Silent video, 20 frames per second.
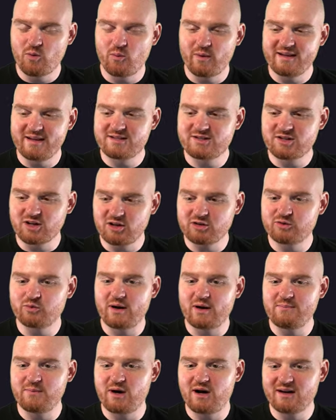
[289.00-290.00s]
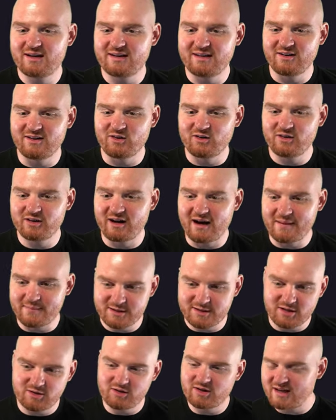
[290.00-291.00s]
we installed webmock in an earlier
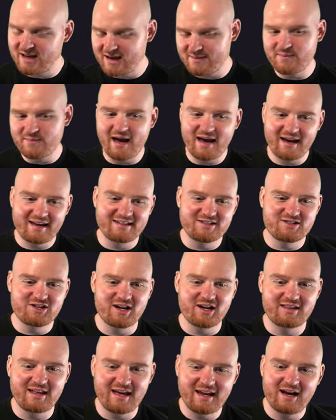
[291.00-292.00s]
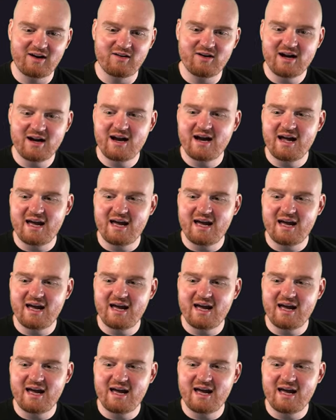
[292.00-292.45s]
episode. You can head back and check that out.